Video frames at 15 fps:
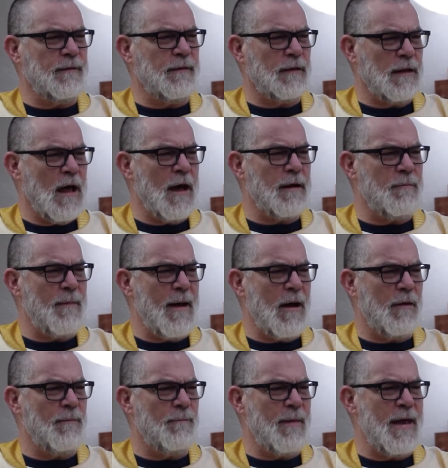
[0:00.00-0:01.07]
a lot
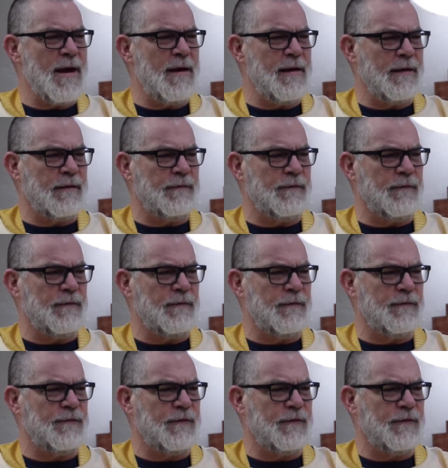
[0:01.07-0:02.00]
about Benedict the